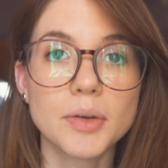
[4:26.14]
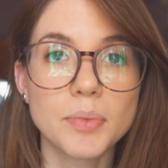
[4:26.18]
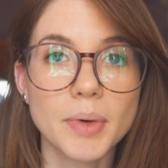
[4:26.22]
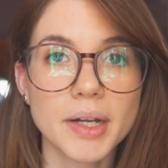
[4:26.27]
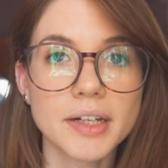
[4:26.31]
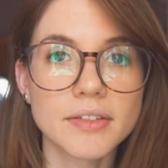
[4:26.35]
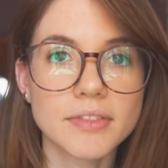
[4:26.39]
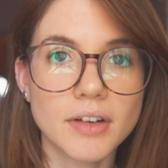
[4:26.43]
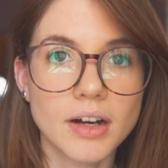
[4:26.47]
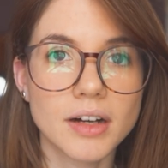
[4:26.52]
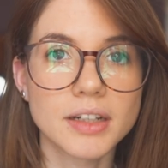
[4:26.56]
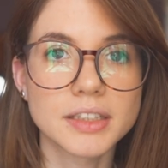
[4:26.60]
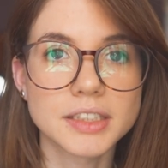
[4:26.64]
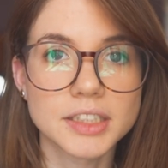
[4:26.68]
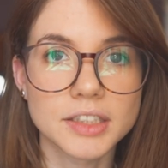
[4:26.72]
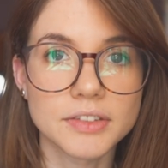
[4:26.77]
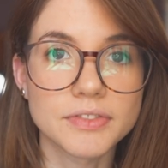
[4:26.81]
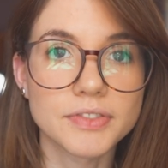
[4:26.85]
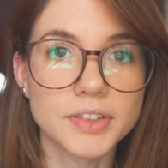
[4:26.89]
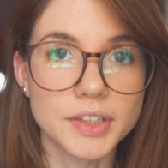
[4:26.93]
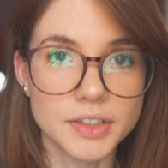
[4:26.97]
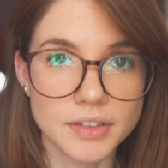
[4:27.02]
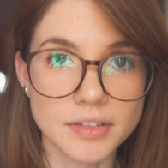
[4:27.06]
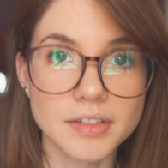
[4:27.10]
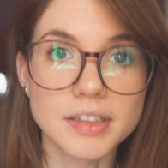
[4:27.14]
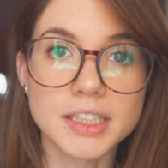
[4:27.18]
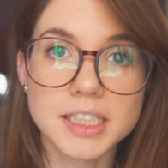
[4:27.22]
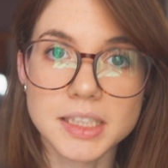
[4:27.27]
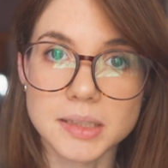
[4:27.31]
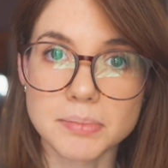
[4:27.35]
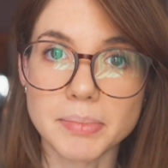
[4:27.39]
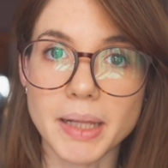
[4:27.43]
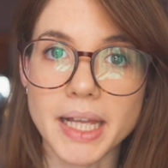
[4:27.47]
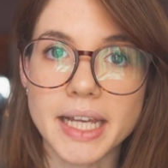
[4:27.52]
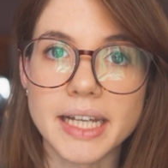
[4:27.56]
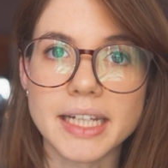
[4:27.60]
went on to further
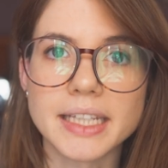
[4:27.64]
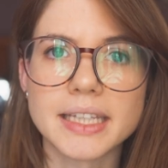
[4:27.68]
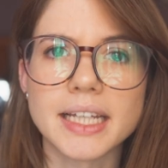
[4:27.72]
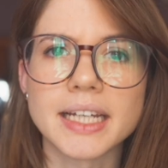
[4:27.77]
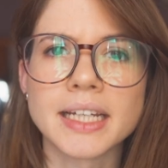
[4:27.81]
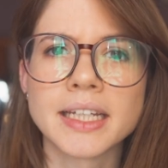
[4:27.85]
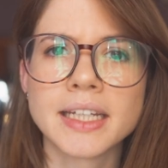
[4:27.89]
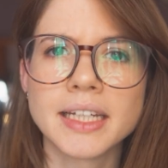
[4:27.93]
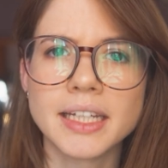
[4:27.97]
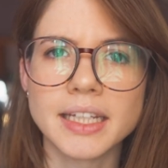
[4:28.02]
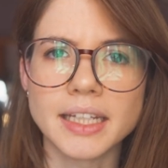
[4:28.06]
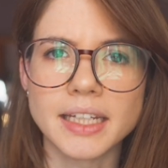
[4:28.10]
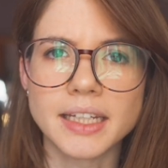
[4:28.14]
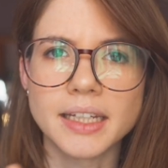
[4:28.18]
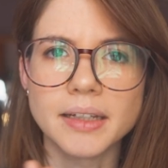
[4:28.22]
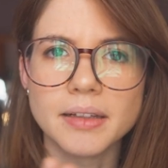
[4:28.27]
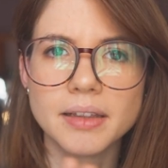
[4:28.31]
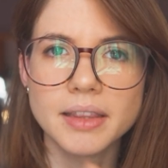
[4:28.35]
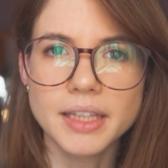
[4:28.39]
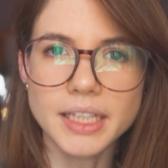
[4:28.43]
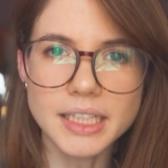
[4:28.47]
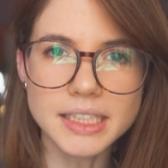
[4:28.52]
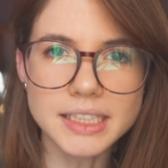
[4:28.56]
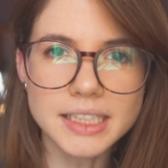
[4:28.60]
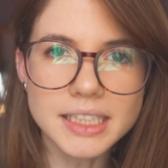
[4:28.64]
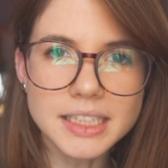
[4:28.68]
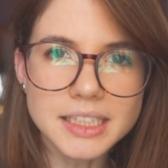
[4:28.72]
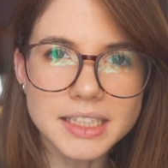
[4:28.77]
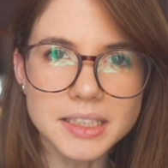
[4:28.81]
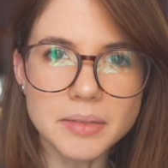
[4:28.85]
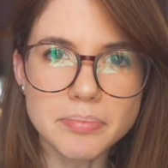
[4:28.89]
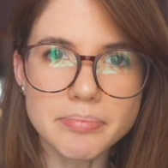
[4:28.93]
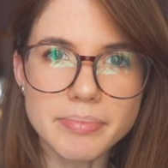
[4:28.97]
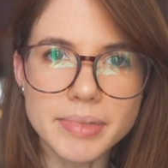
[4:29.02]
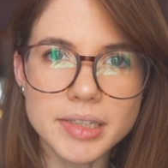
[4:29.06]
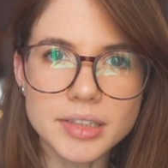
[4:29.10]
explain that he leases
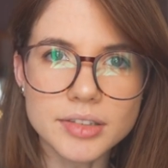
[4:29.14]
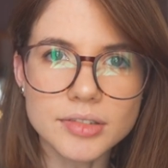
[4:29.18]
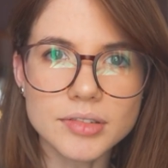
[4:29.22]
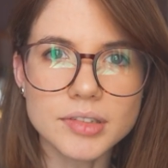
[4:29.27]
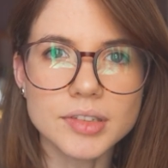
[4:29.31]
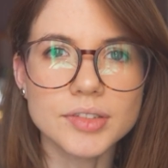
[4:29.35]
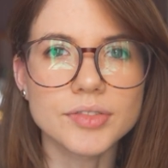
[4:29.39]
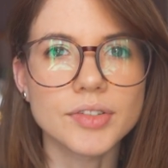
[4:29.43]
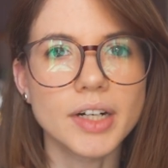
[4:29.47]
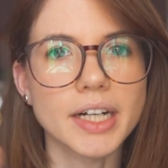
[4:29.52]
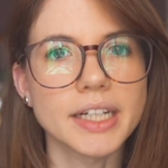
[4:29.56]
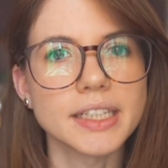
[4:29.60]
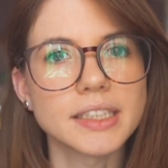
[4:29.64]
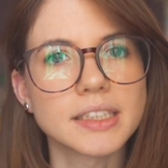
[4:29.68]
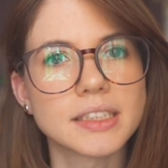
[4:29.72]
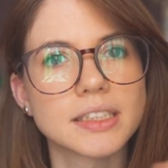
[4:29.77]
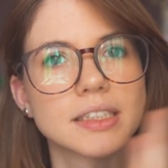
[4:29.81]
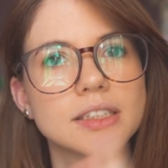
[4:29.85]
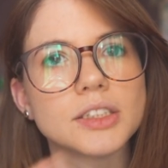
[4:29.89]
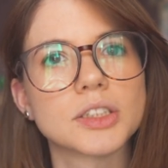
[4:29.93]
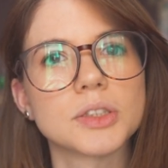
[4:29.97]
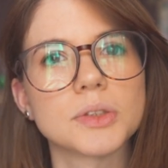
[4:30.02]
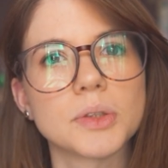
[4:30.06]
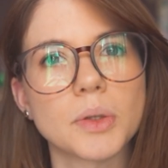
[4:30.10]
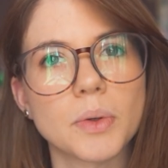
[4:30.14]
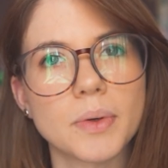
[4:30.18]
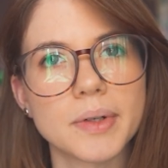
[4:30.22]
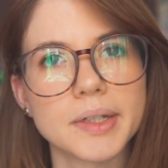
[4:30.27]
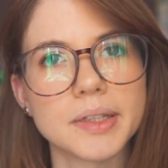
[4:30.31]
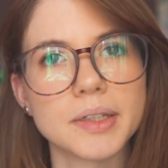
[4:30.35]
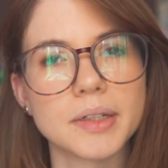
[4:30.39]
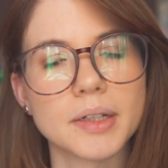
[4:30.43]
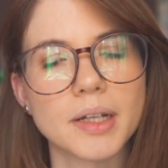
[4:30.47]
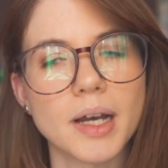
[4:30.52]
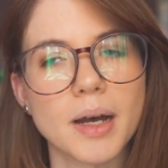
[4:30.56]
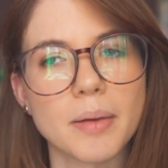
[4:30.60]
the mineral rights to
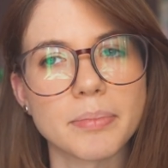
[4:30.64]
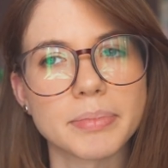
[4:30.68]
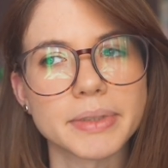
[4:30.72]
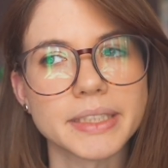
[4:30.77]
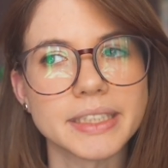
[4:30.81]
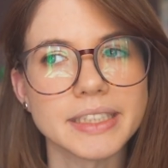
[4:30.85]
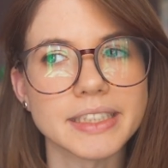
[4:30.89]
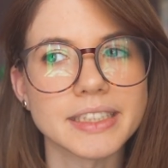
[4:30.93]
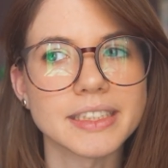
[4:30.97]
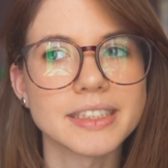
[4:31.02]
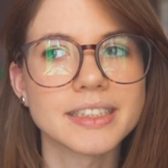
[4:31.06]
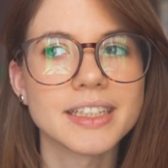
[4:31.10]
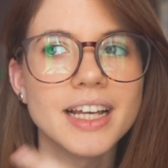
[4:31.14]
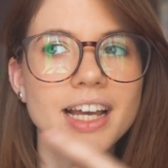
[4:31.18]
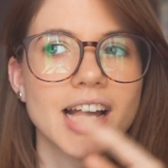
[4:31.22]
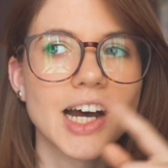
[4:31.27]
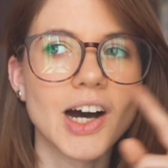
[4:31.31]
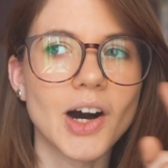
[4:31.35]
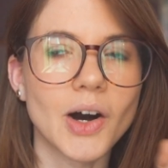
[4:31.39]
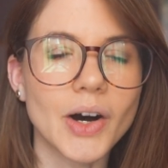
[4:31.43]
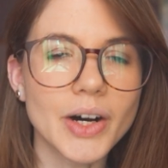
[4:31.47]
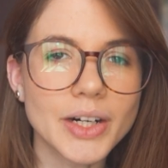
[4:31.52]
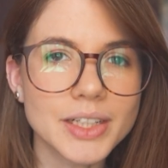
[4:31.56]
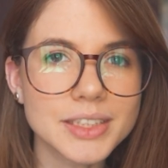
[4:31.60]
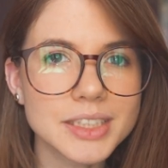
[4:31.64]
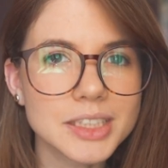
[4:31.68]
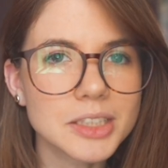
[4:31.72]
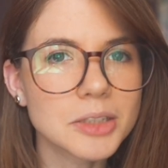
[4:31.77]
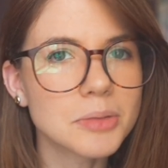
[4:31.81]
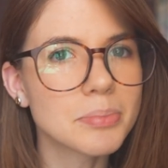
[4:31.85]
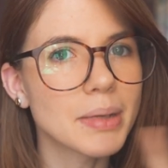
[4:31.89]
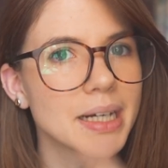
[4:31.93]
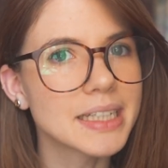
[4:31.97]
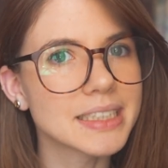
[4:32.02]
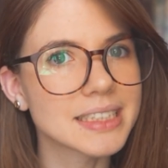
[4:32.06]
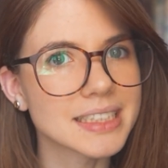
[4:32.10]
oil companies, also
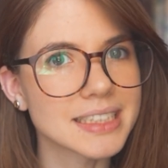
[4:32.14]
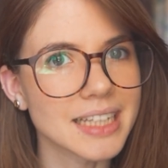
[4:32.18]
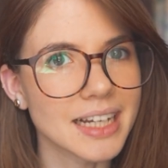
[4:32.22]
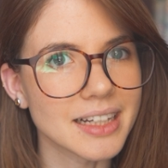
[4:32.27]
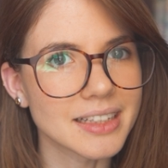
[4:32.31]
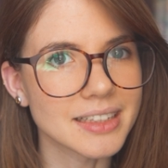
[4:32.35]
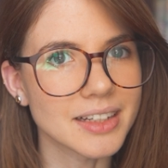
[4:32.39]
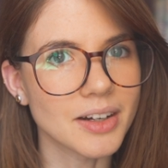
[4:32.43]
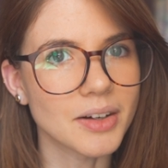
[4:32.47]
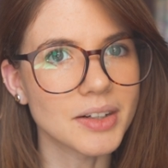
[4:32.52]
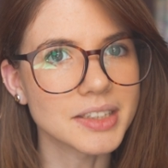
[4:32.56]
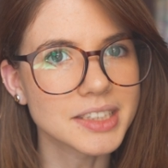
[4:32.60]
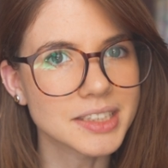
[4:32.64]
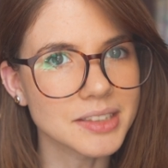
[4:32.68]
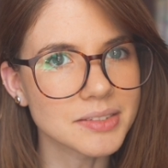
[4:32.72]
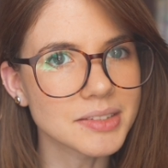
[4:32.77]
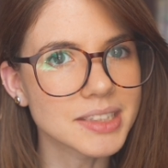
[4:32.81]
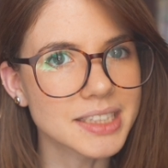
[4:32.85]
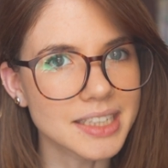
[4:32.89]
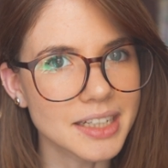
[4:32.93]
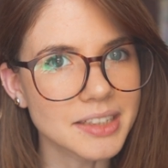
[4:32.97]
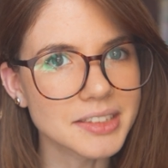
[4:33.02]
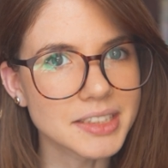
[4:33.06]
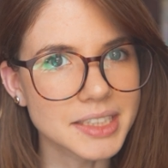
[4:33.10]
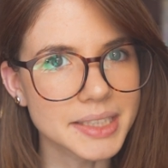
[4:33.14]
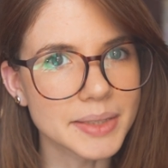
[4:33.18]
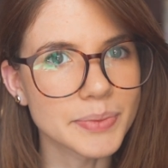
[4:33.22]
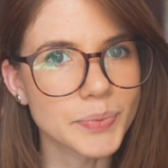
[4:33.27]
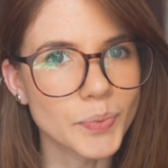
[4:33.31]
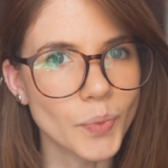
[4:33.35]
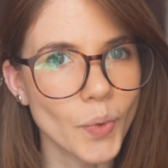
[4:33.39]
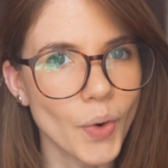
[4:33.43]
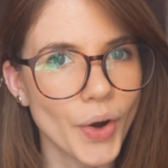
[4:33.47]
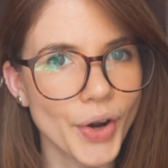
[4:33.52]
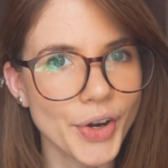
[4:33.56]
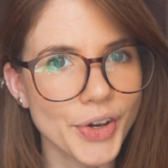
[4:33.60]
by sell also sells
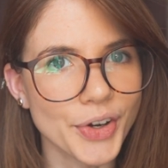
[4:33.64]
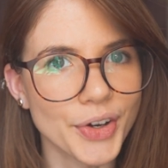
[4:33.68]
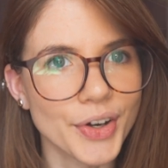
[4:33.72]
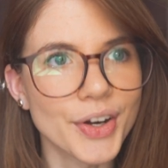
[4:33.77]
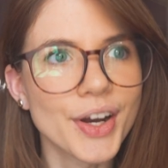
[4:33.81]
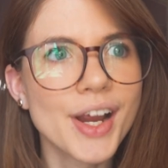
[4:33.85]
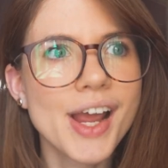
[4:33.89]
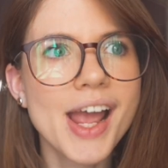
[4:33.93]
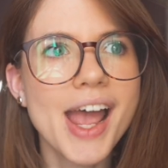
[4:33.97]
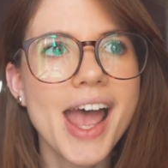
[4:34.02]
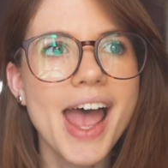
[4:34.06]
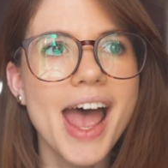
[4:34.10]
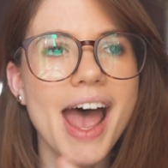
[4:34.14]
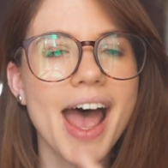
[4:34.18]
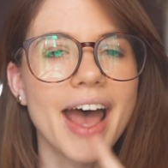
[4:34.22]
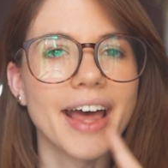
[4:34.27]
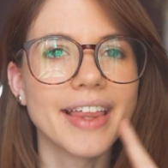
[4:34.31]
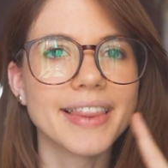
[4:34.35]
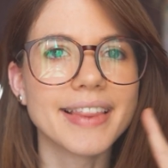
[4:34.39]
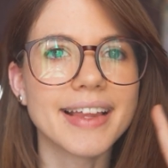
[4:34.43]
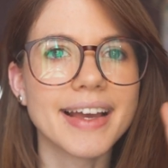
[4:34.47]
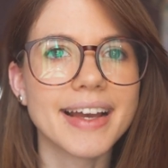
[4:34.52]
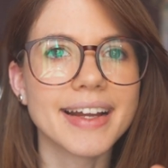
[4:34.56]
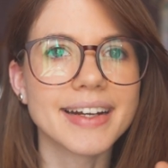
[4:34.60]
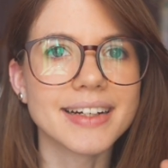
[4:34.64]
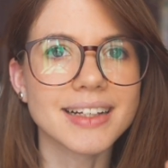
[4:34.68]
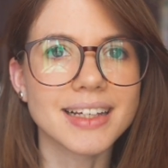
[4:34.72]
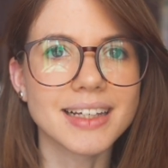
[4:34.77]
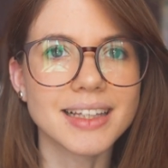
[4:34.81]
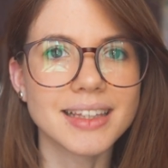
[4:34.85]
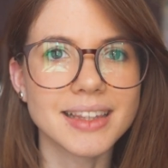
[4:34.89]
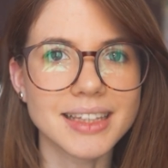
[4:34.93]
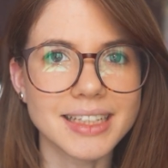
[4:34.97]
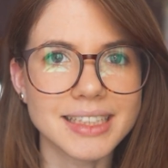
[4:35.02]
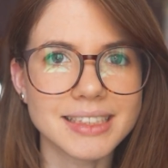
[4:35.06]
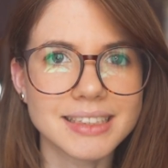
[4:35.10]
them water, and then
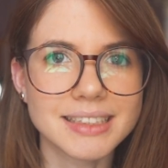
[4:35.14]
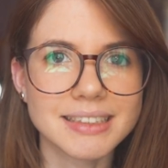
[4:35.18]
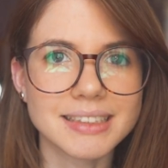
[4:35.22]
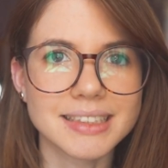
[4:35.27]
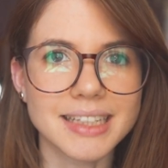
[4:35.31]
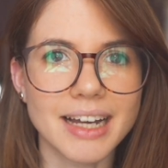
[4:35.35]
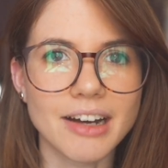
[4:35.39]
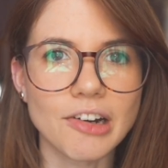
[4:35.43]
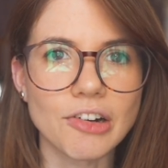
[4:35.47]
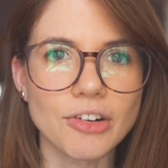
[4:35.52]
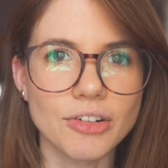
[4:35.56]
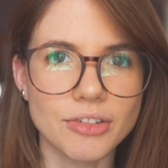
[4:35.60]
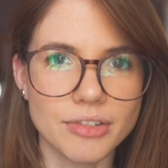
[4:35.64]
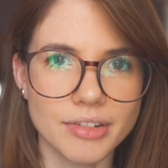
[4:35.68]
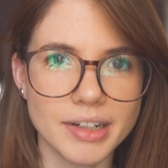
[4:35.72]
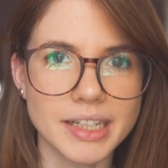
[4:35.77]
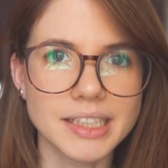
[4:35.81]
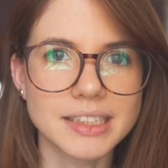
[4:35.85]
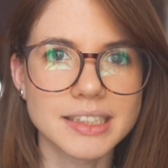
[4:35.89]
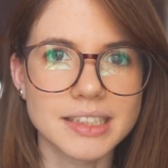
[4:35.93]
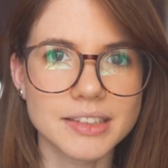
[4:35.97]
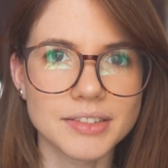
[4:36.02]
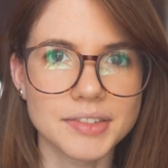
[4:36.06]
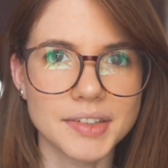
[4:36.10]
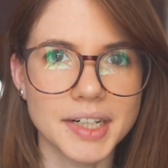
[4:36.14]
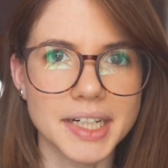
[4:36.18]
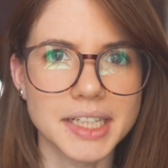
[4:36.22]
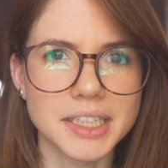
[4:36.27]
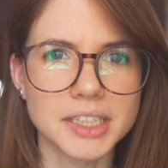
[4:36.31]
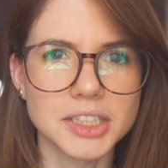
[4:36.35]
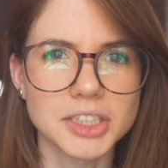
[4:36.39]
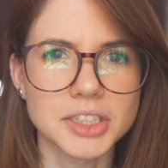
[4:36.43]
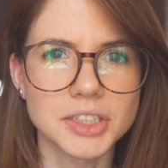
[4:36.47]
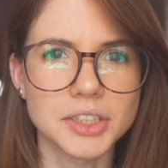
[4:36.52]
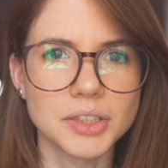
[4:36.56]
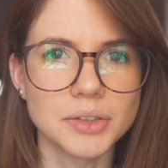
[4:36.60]
he leases out grazing
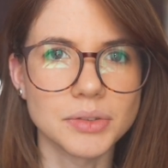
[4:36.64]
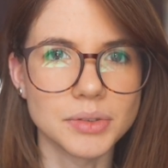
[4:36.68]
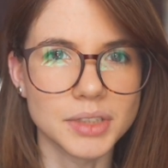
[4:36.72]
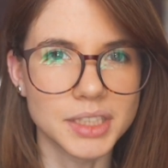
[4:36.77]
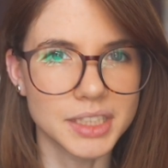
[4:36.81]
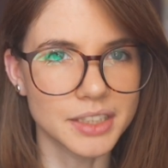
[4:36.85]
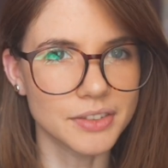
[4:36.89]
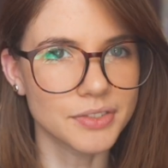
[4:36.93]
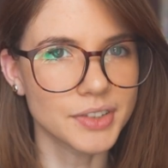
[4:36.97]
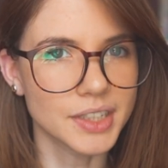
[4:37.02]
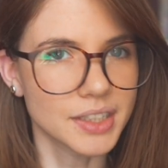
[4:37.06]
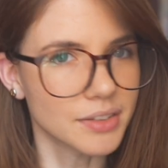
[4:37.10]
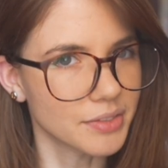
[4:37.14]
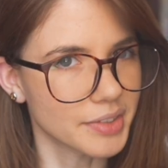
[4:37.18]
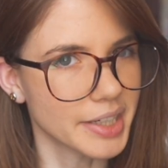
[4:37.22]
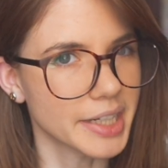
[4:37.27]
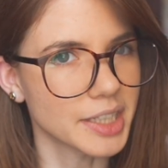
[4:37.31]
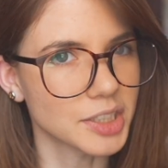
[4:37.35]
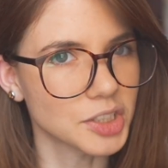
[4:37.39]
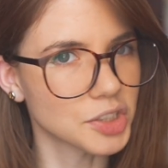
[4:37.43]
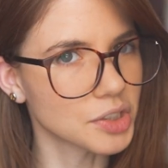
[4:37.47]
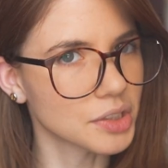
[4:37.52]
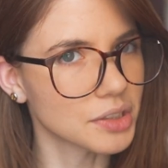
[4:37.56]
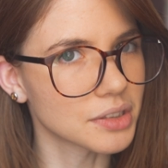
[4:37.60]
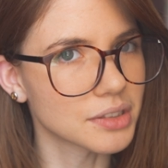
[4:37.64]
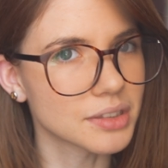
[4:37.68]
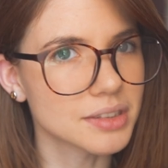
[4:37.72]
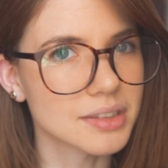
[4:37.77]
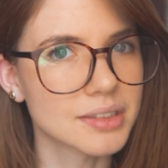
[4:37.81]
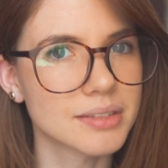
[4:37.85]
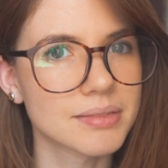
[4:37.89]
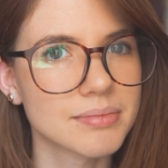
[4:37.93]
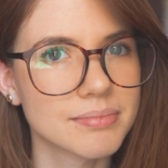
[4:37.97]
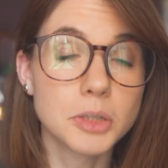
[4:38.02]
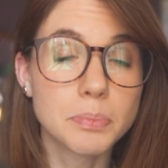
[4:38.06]
rights to different ranchers.